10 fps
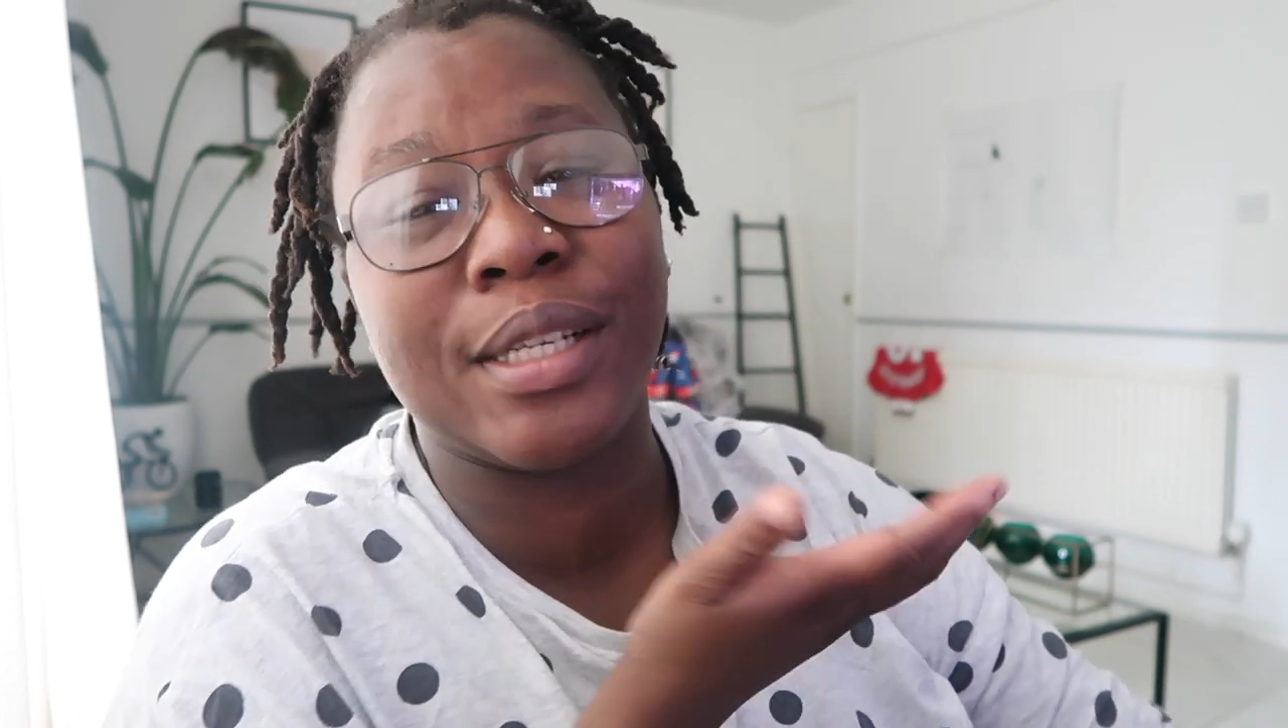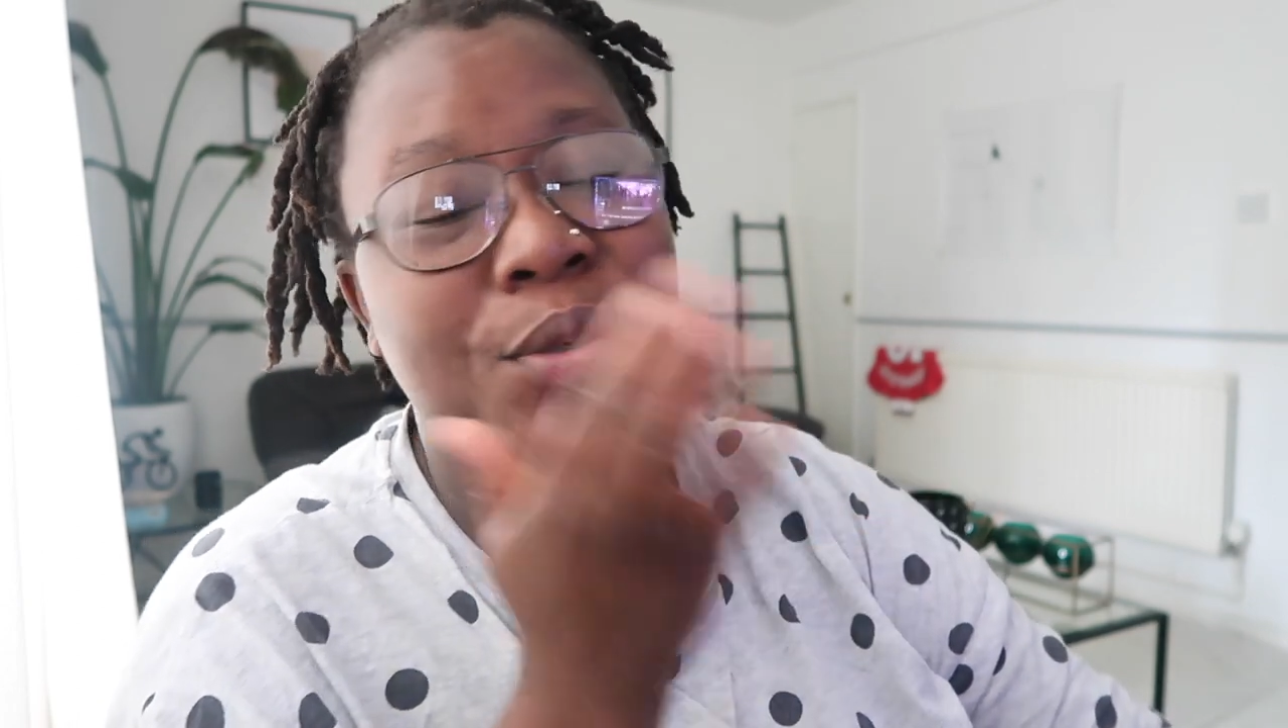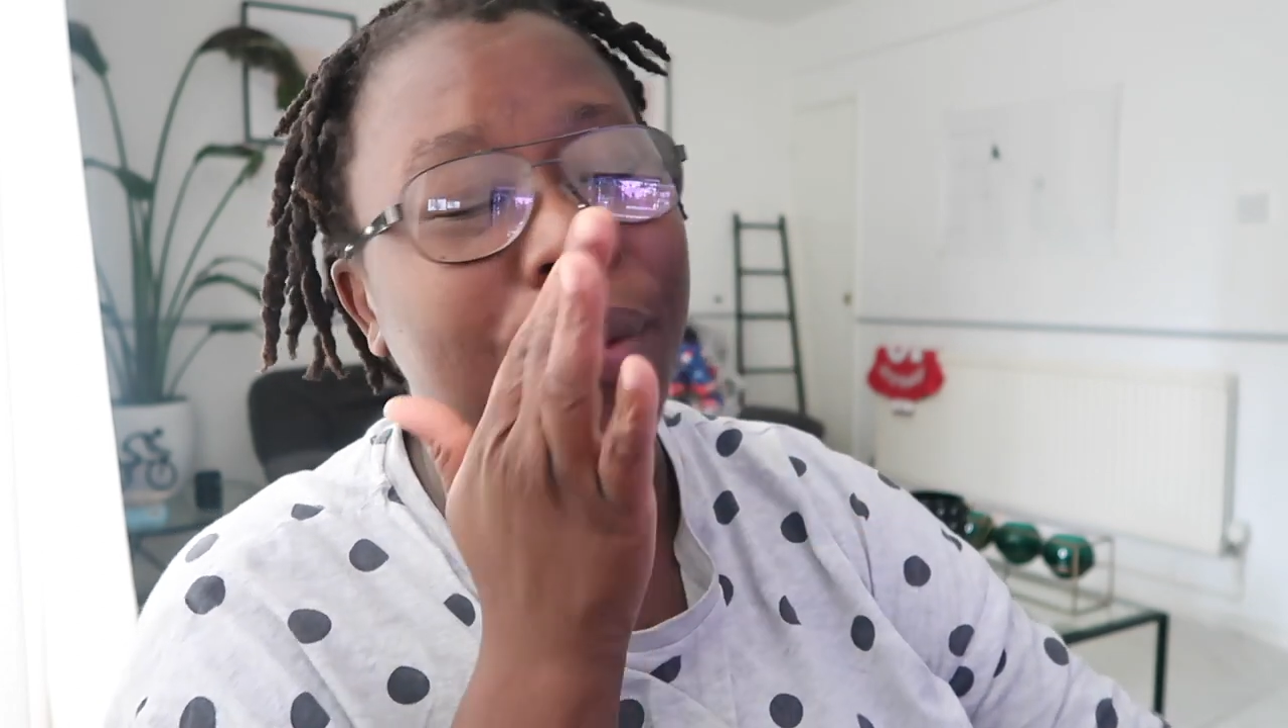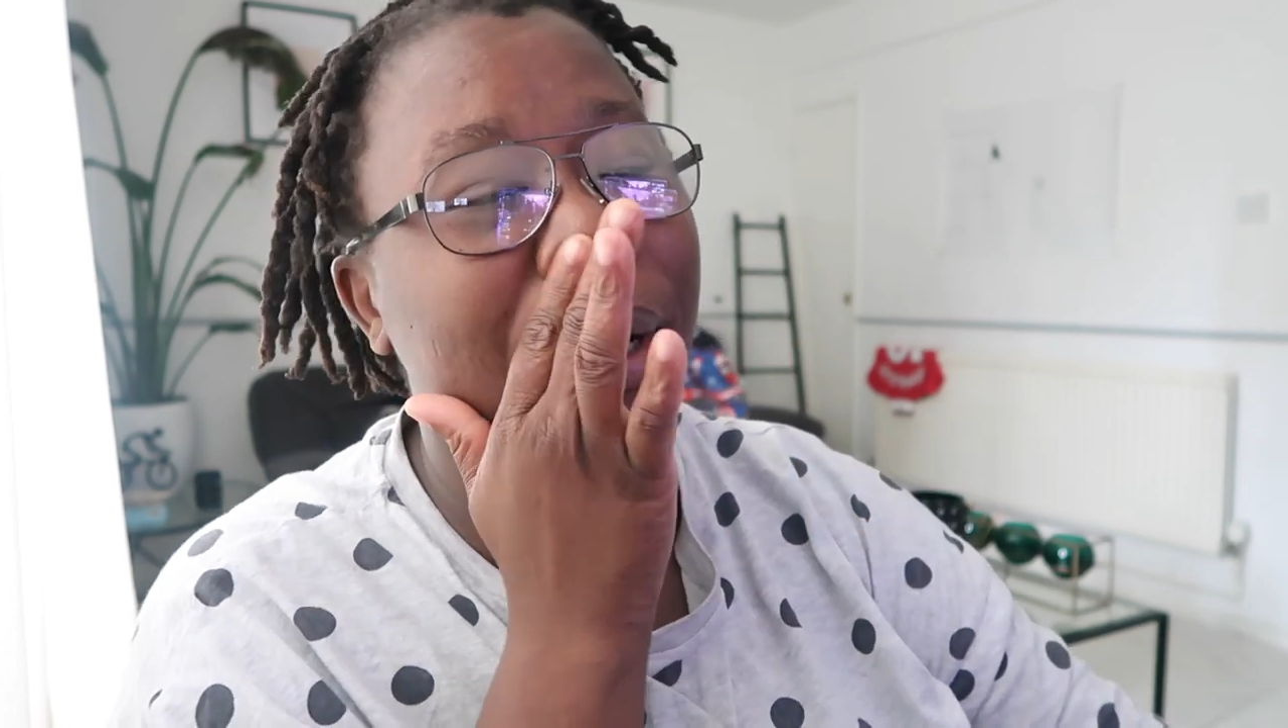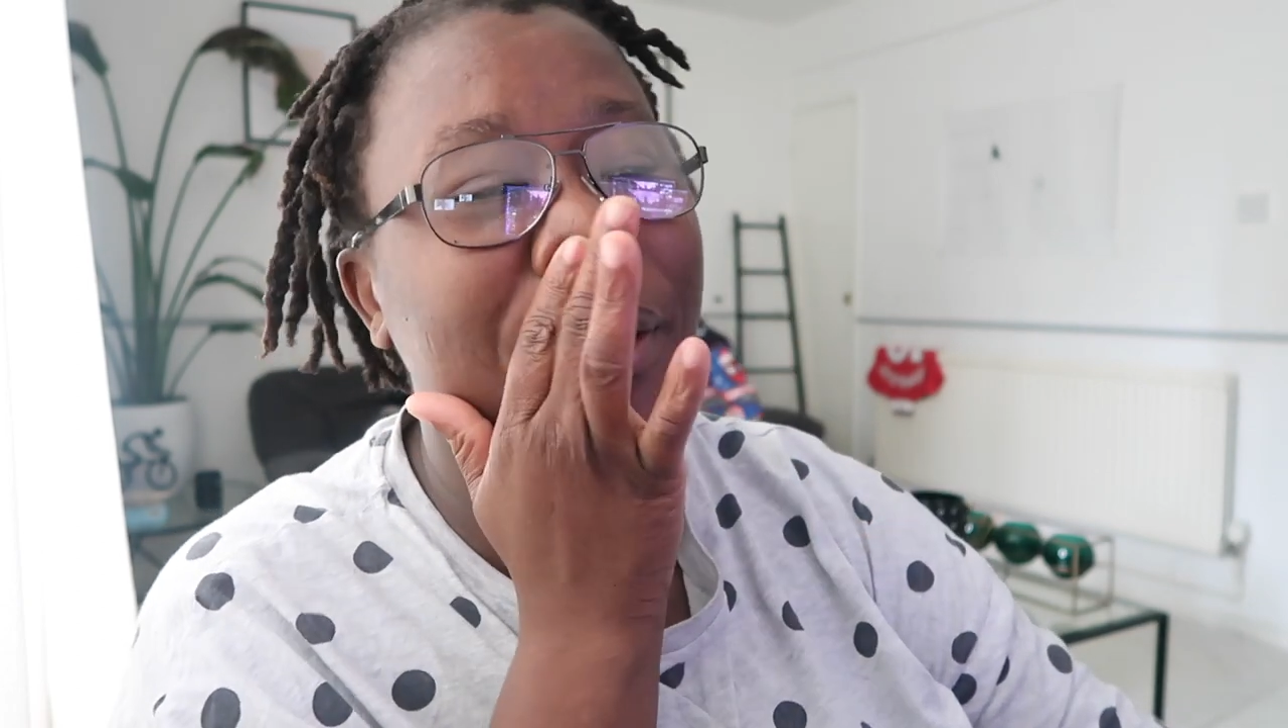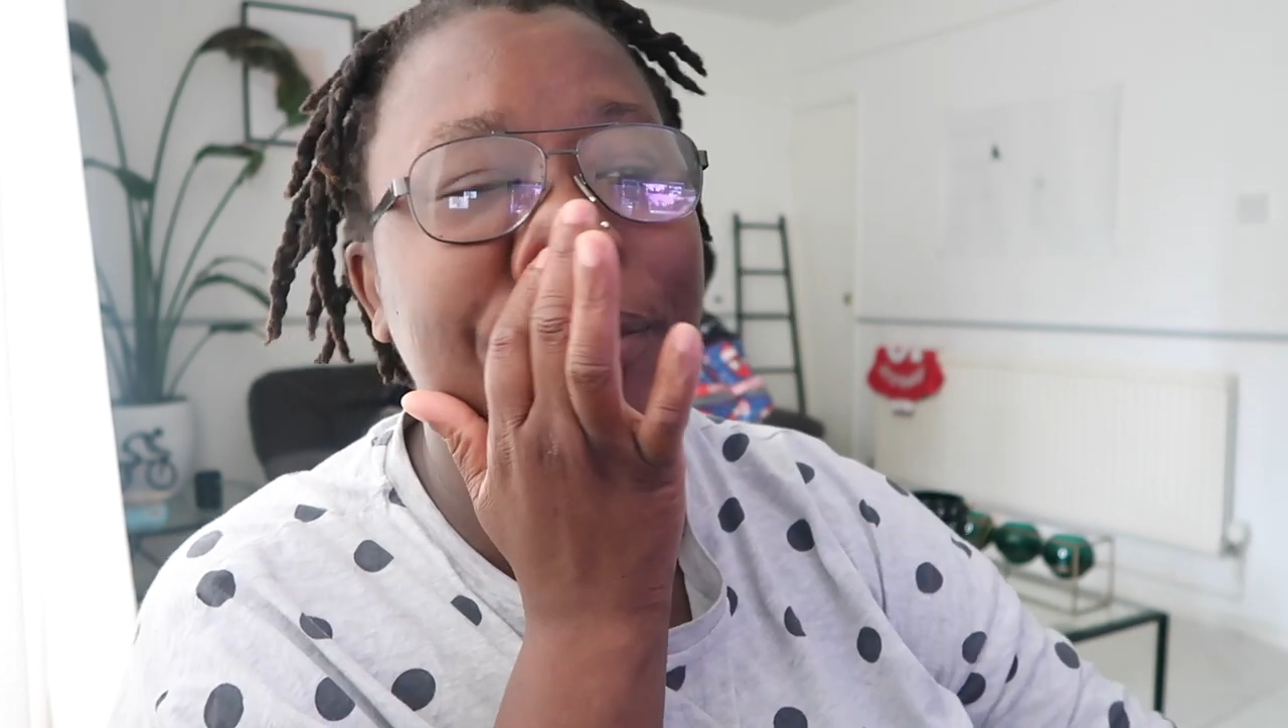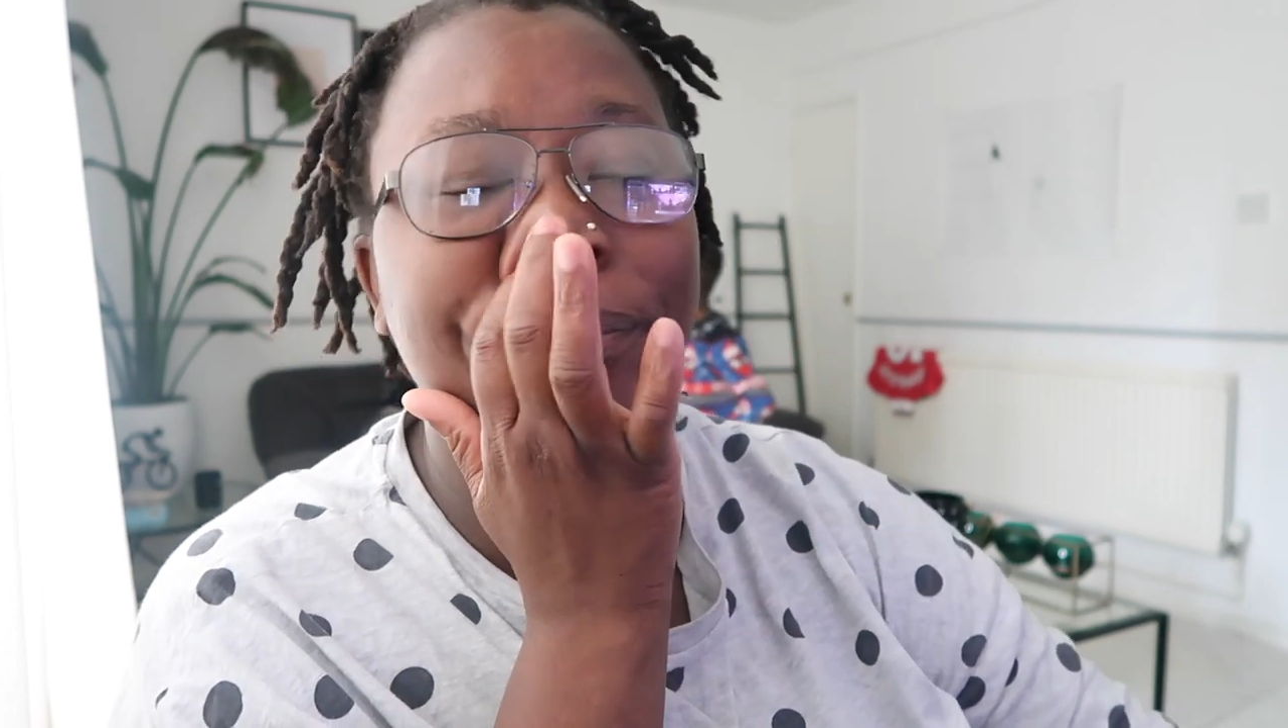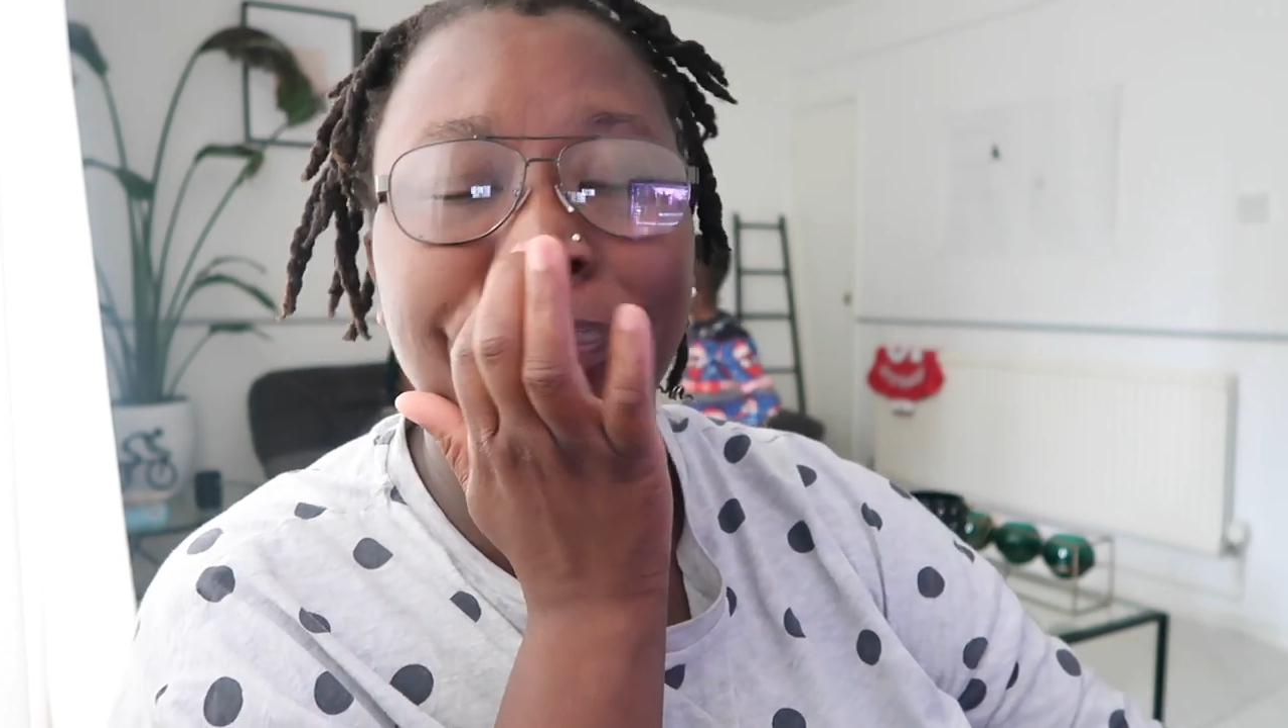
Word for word: as well